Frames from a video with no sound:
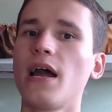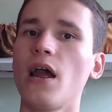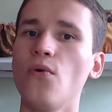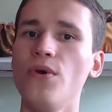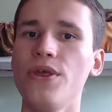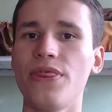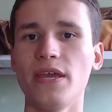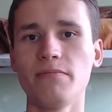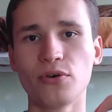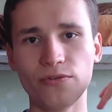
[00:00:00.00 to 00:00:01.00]
with
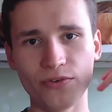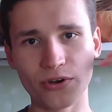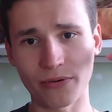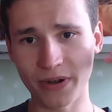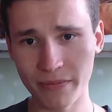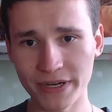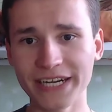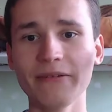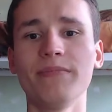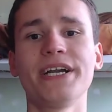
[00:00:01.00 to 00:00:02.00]
improve your
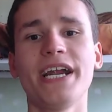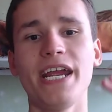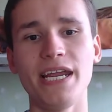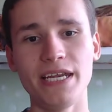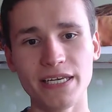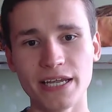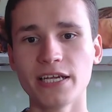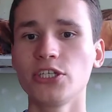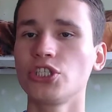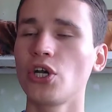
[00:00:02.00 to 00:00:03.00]
memory, brain
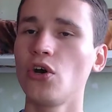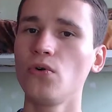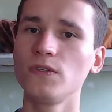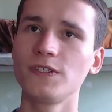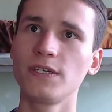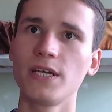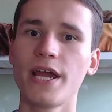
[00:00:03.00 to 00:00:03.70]
shows,